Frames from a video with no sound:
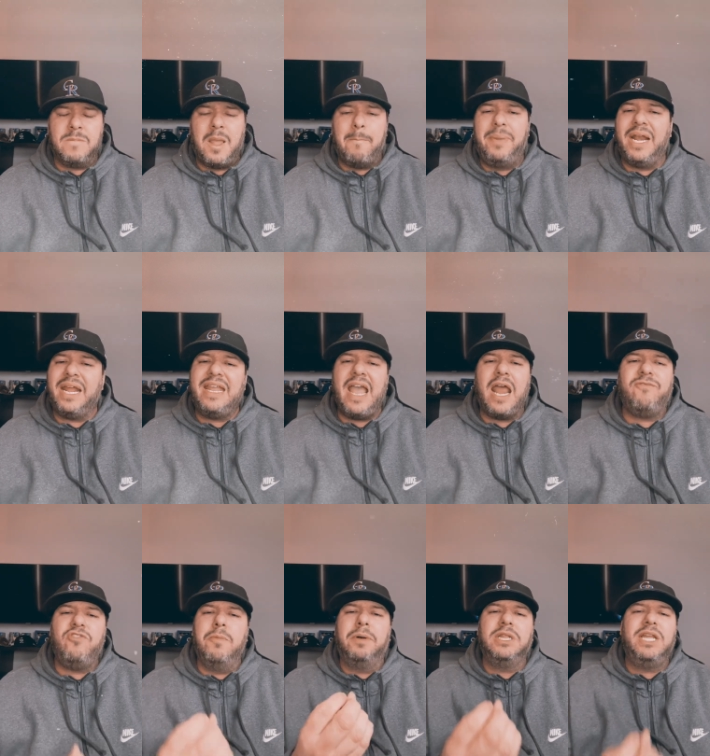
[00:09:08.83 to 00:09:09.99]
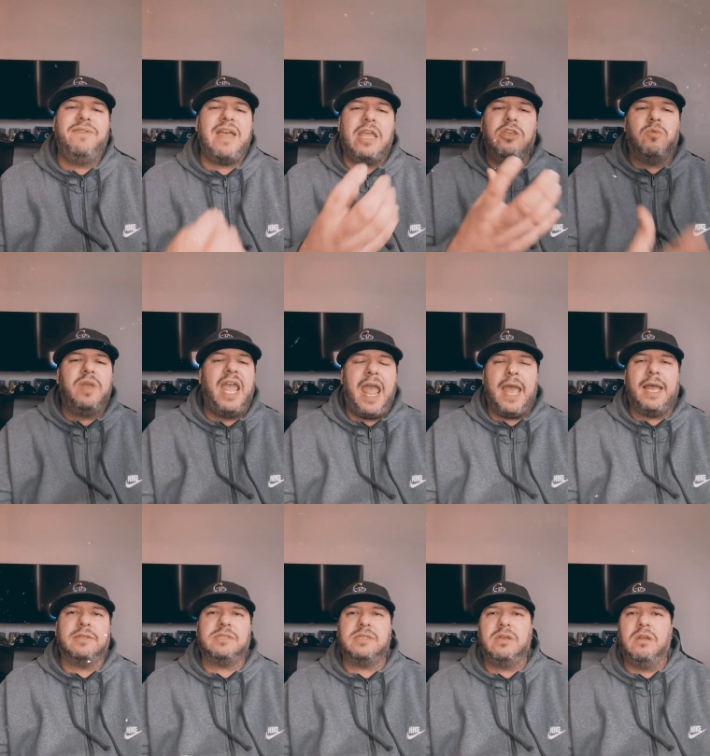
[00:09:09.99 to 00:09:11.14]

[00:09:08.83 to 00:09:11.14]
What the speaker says: But again, if you believe that you can't,